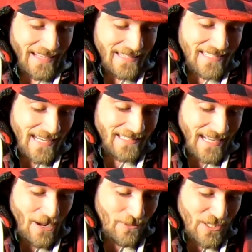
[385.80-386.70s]
and said
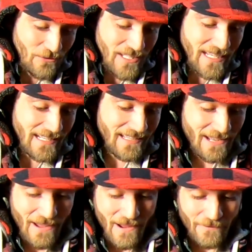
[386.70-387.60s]
that I was only gonna
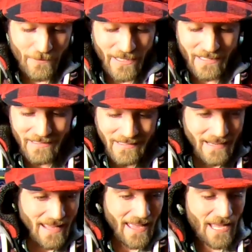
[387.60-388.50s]
freaking
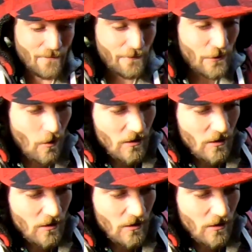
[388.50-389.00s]
have a few